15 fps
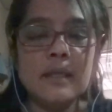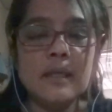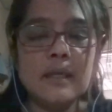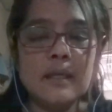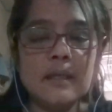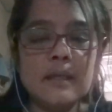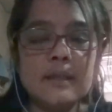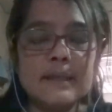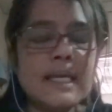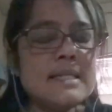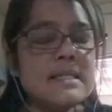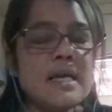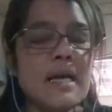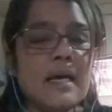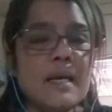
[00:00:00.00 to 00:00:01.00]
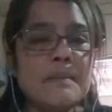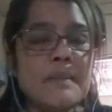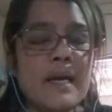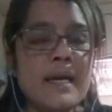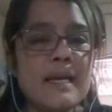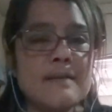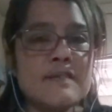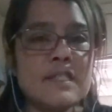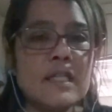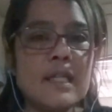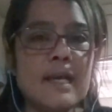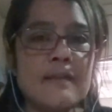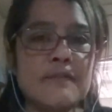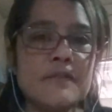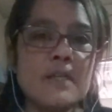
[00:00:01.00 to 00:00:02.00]
That time I had still
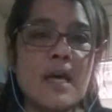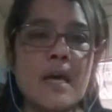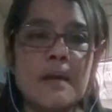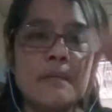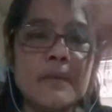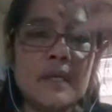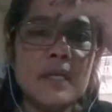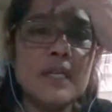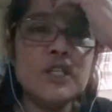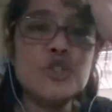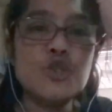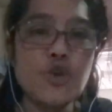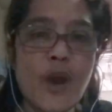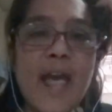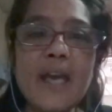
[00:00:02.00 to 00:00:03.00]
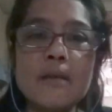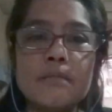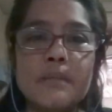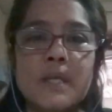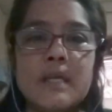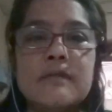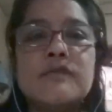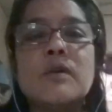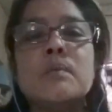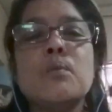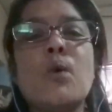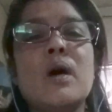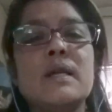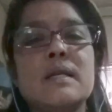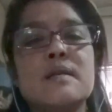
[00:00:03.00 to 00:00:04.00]
have time. He dragged me from
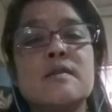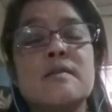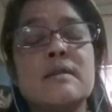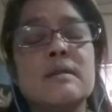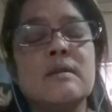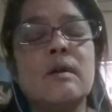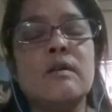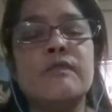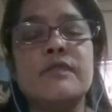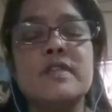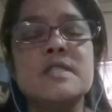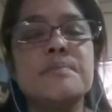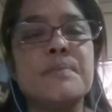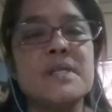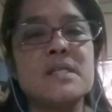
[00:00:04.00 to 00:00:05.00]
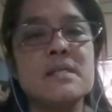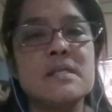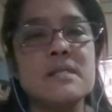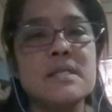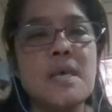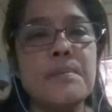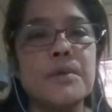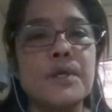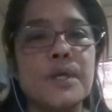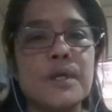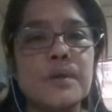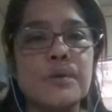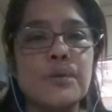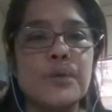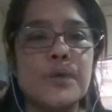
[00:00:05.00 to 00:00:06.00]
of his business
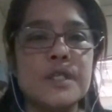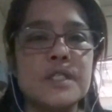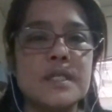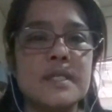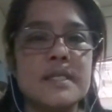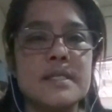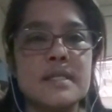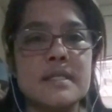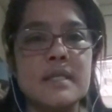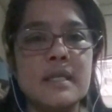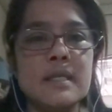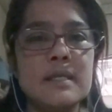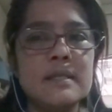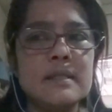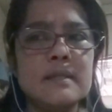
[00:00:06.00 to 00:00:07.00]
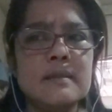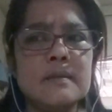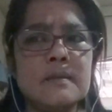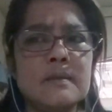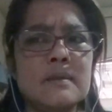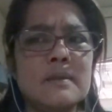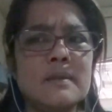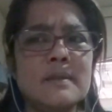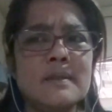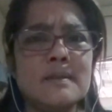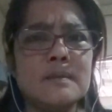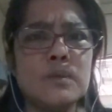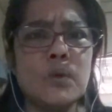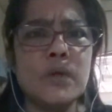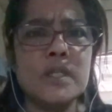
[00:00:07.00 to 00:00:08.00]
seminar, which is
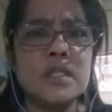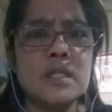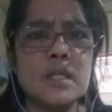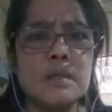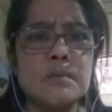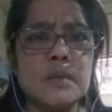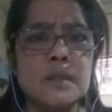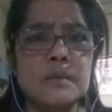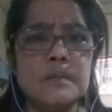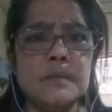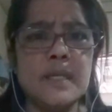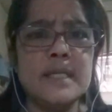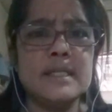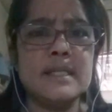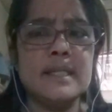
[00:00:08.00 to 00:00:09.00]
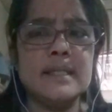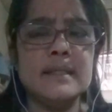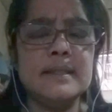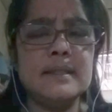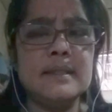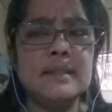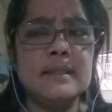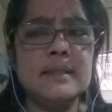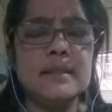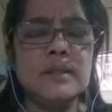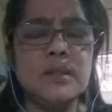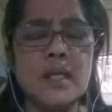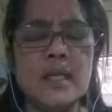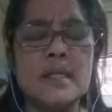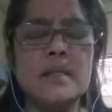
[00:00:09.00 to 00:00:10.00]
questionable. I said,
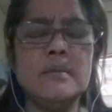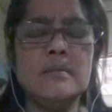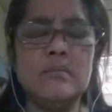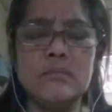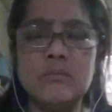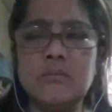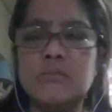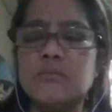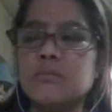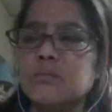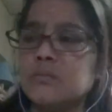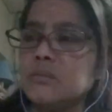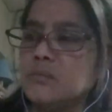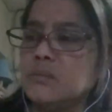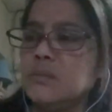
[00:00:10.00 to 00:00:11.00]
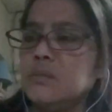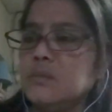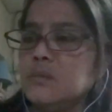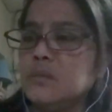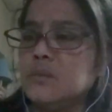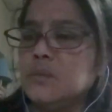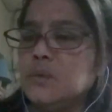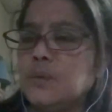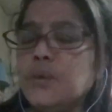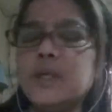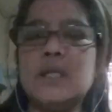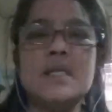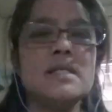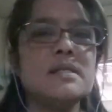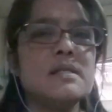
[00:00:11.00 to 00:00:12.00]
"Okay,
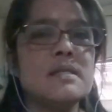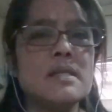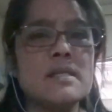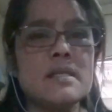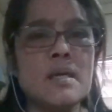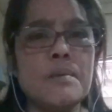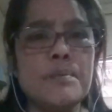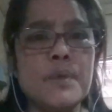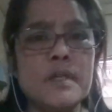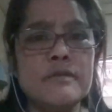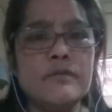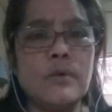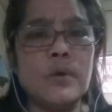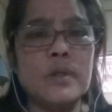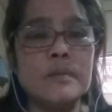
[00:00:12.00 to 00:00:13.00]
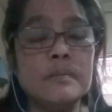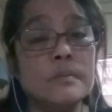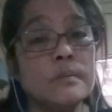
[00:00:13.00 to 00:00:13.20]
what is this company for?"